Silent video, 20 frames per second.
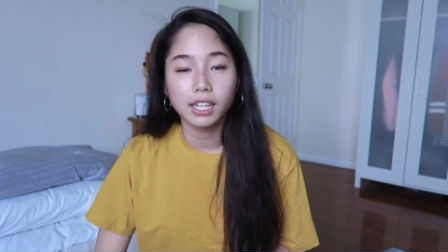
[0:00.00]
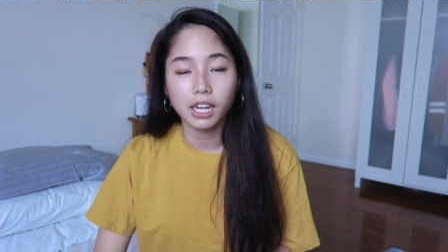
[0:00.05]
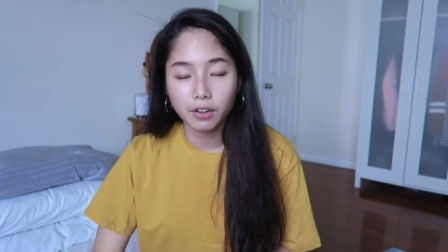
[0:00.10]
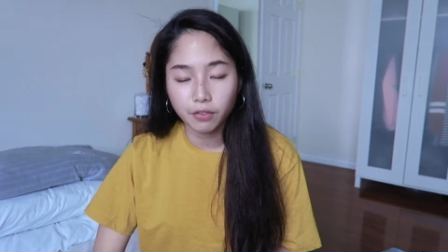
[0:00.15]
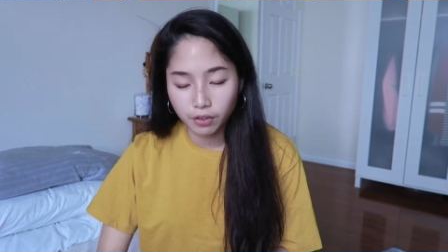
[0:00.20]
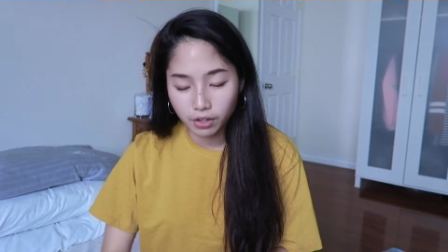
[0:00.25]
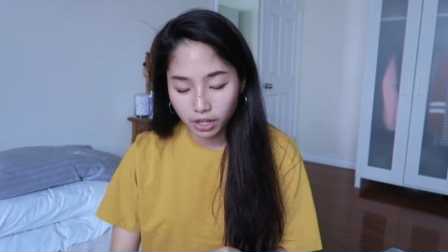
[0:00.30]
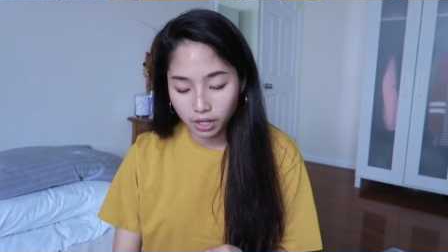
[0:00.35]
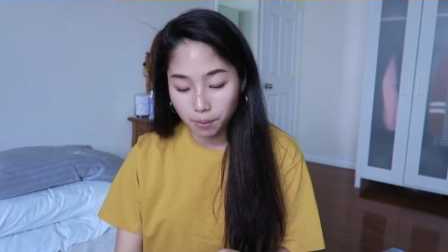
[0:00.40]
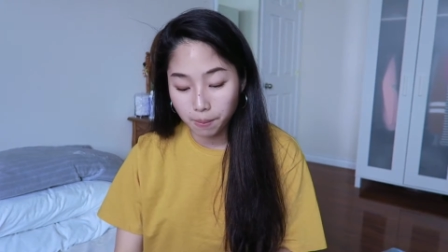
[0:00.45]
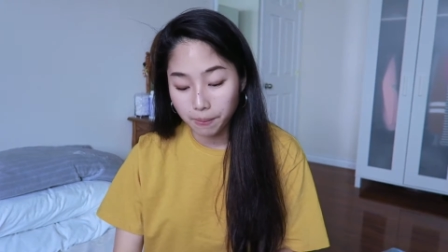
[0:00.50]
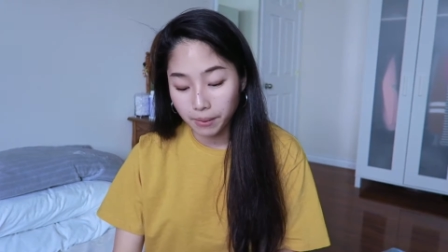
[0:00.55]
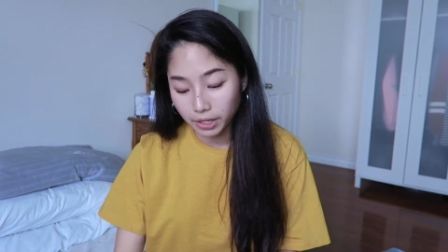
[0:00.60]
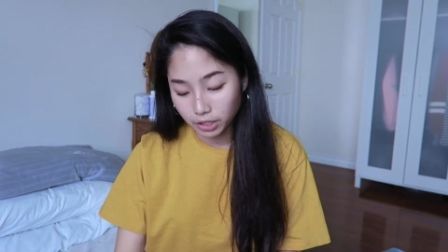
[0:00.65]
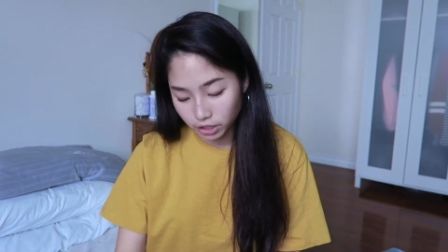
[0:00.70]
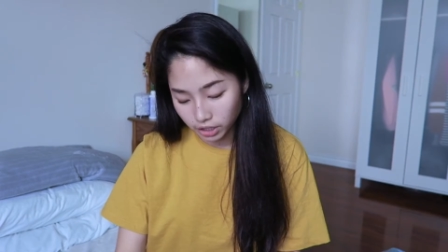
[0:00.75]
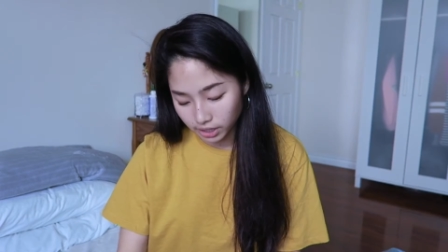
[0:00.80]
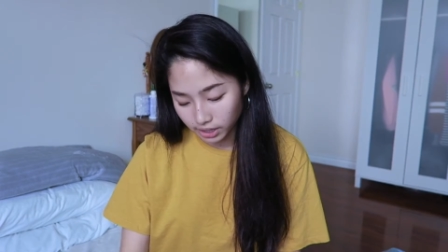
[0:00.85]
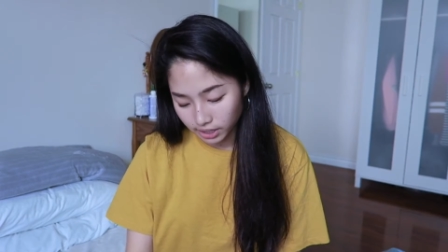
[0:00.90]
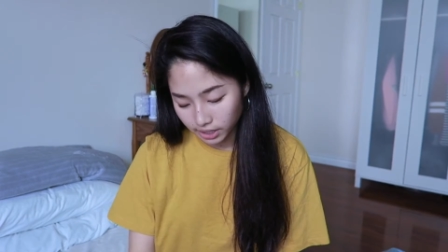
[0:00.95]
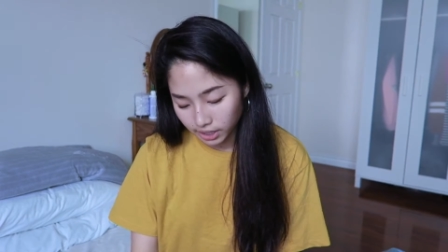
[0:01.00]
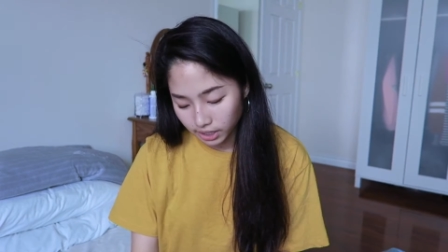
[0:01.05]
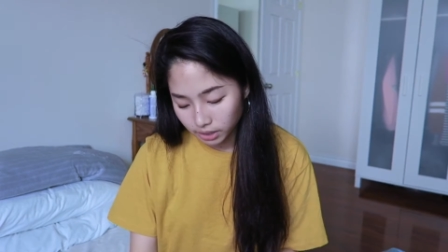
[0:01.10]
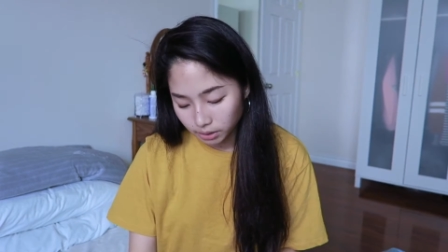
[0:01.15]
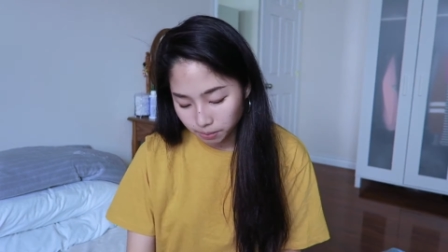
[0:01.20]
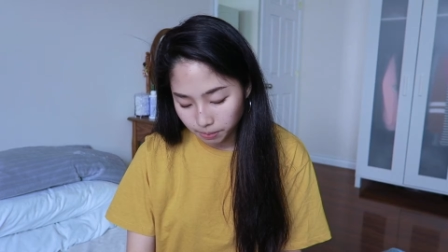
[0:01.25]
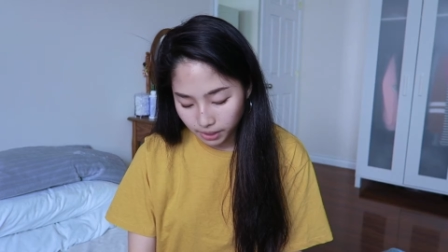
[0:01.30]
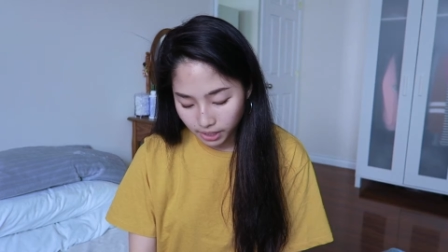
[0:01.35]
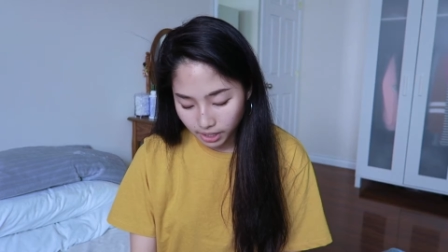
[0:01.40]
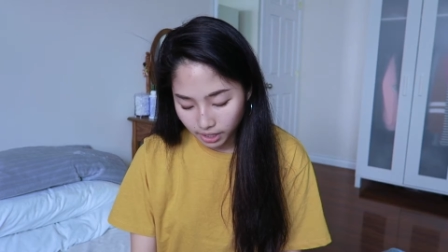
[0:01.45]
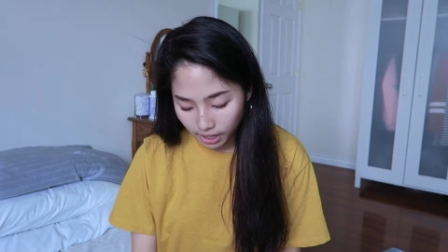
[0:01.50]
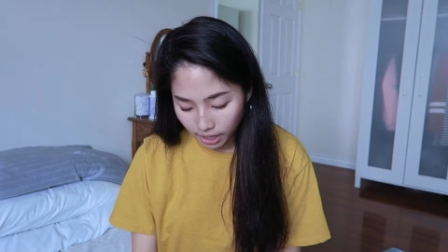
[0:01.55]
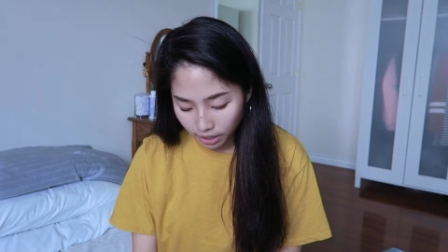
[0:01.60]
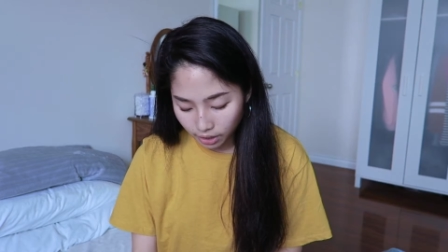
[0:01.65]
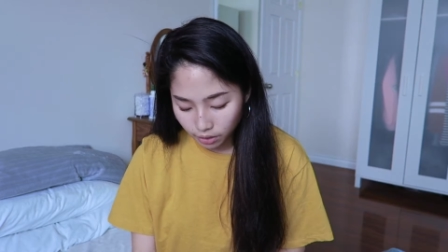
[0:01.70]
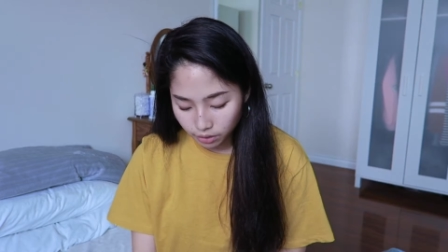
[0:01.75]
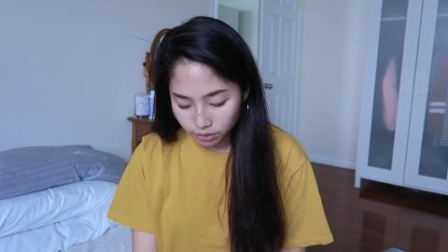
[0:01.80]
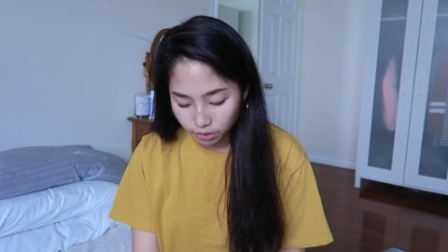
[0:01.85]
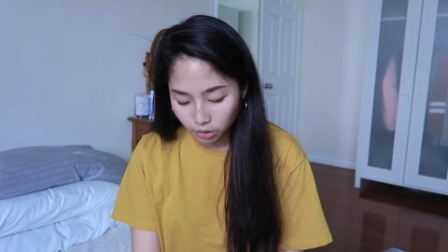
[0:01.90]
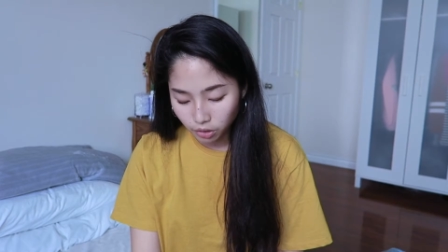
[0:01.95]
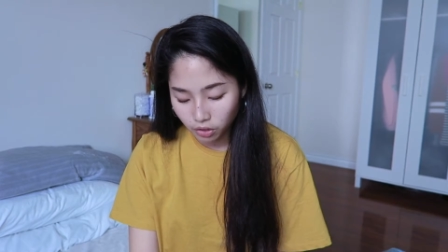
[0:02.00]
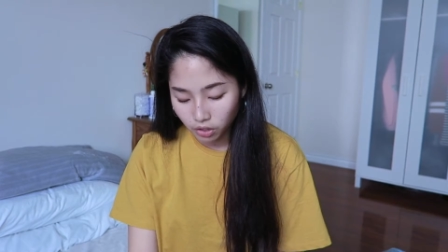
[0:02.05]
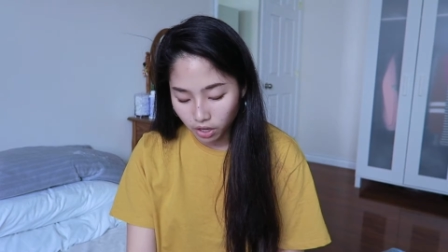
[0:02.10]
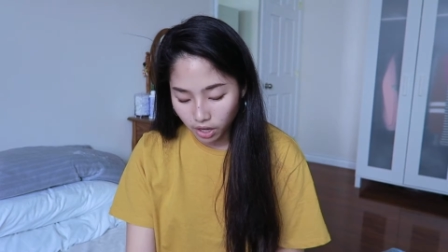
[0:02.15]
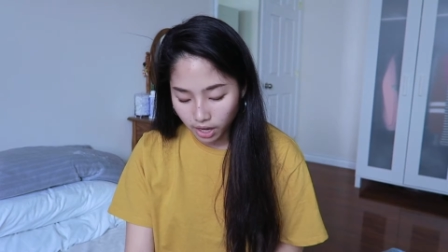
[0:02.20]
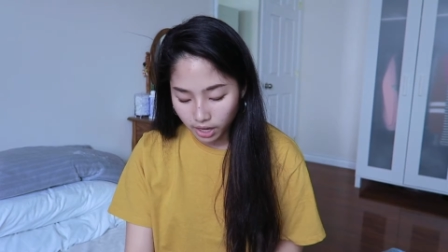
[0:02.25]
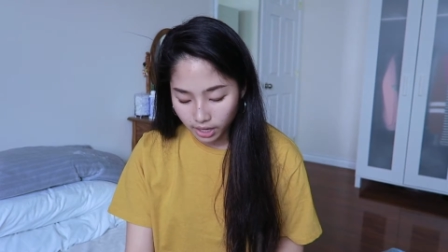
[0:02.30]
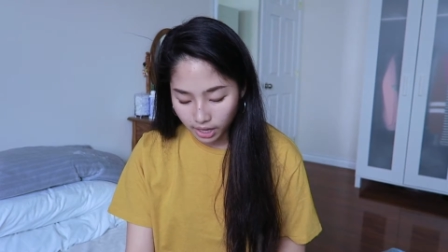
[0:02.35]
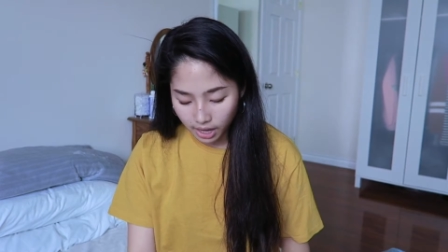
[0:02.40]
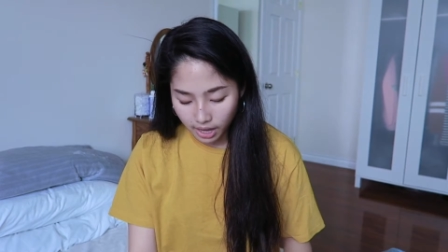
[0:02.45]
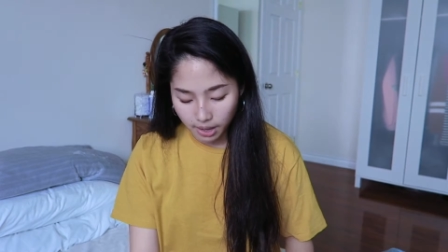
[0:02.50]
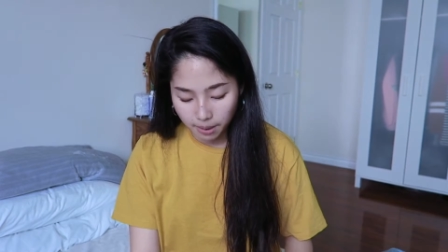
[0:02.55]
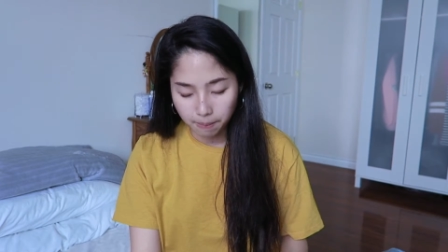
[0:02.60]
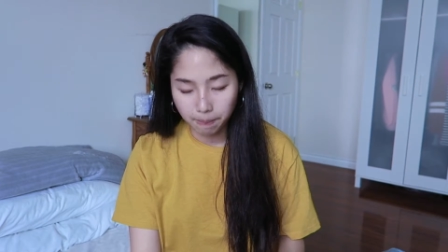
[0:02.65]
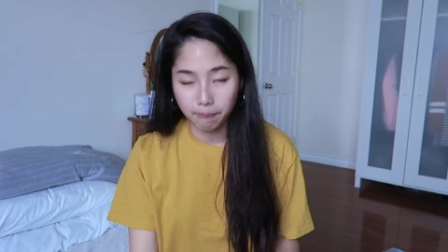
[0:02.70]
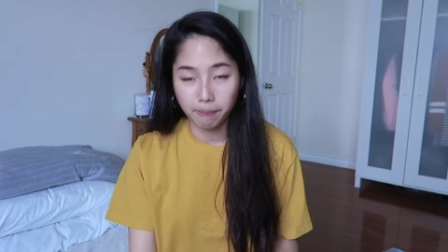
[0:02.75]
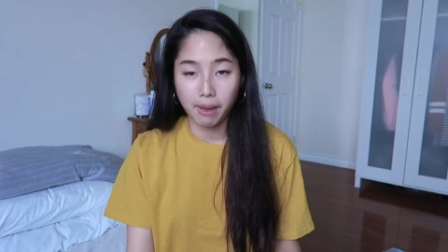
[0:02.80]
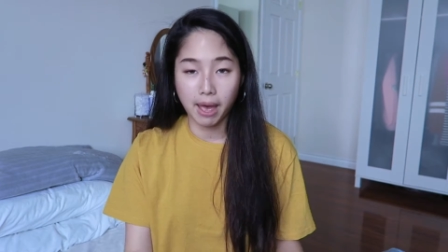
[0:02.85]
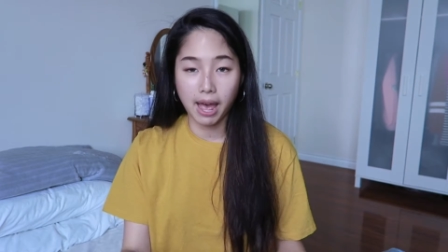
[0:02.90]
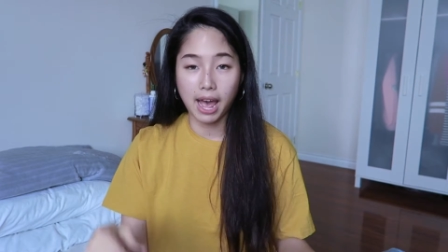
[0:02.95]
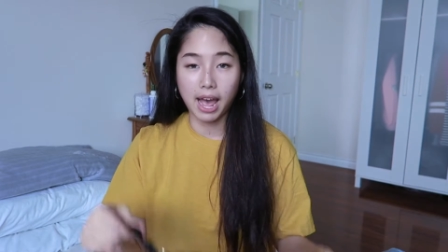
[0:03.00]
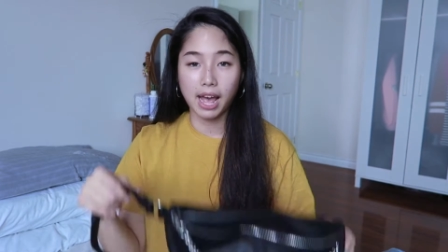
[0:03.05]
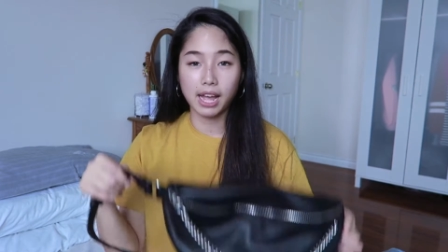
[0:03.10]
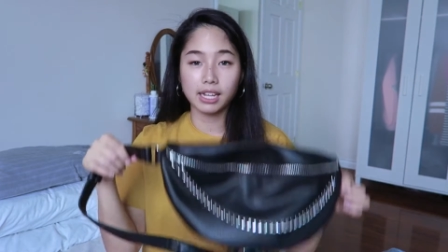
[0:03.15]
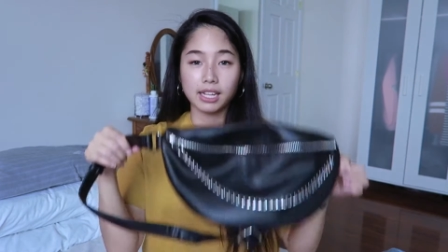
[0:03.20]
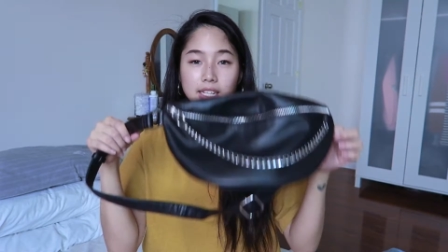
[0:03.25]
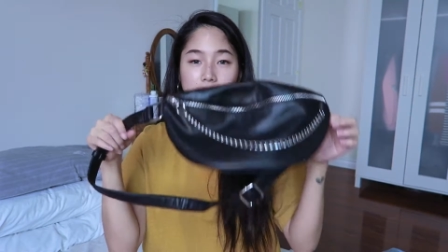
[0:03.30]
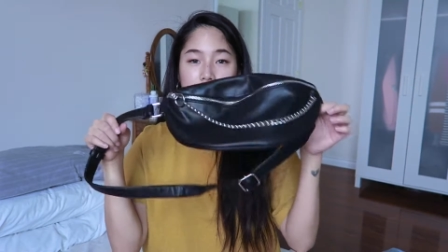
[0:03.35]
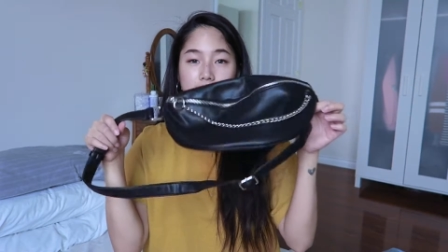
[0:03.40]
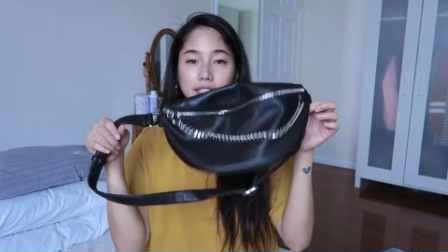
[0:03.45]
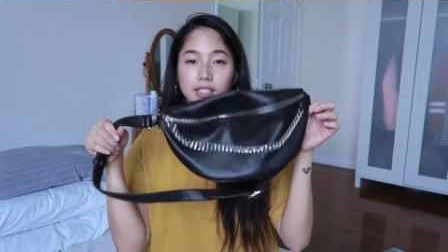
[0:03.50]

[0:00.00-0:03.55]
And then I forgot to mention this, but I also got a bag.